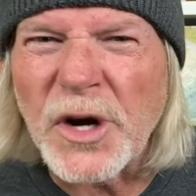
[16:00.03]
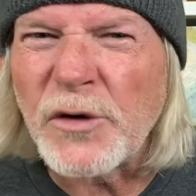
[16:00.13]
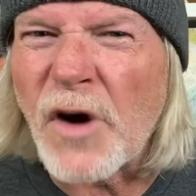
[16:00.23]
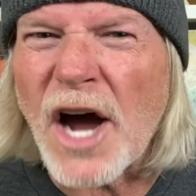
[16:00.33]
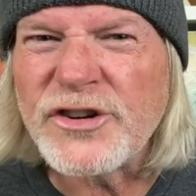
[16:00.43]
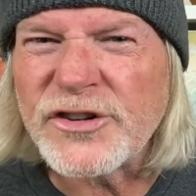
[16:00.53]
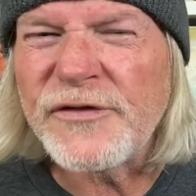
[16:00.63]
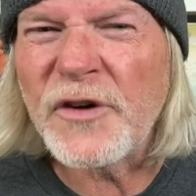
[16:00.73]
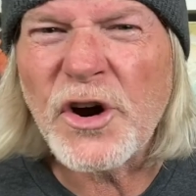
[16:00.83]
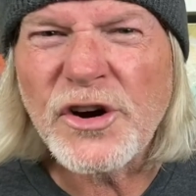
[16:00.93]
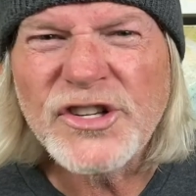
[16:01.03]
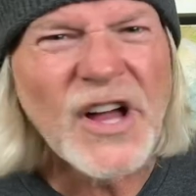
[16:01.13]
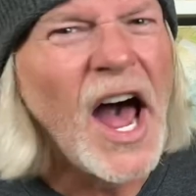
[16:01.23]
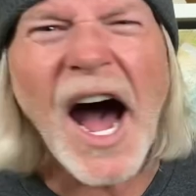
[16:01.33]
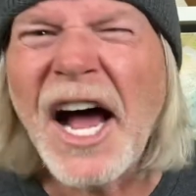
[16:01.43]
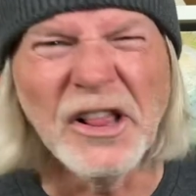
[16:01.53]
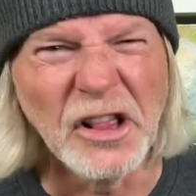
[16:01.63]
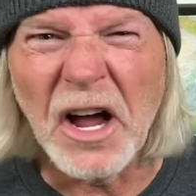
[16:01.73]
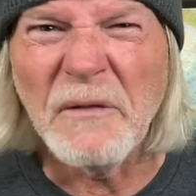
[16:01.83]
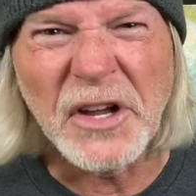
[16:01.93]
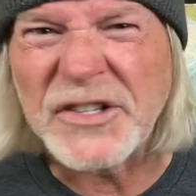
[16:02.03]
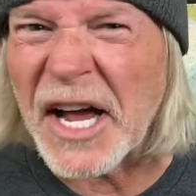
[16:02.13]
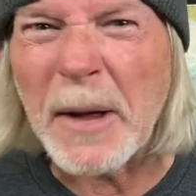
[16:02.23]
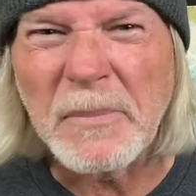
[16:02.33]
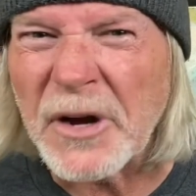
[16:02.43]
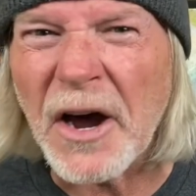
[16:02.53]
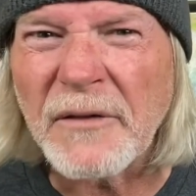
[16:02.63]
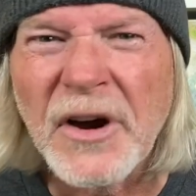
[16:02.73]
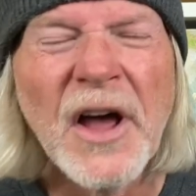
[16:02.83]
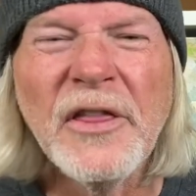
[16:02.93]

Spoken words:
of Roger's first. I love this album cover.